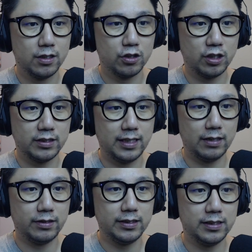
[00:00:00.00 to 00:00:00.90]
just now,
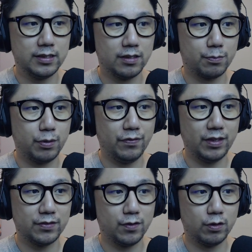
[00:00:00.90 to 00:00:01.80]
this is the
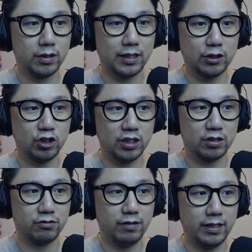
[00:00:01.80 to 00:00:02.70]
prefix folder that just
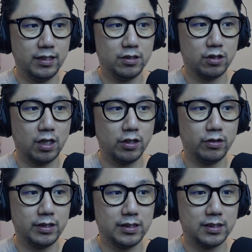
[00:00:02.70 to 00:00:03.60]
created. So I know
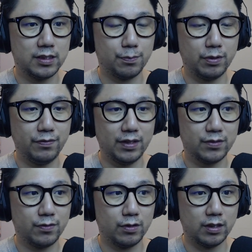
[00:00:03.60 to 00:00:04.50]
this is the prefix
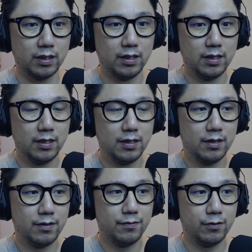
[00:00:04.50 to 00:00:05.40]
folder
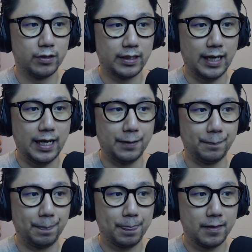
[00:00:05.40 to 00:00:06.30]
for the game.
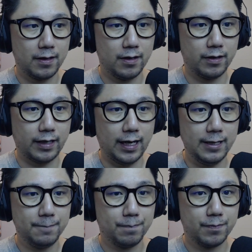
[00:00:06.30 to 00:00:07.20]

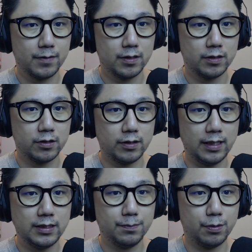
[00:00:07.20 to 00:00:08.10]
Okay, so
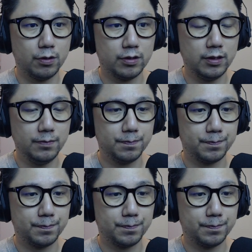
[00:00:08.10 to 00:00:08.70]
that's important.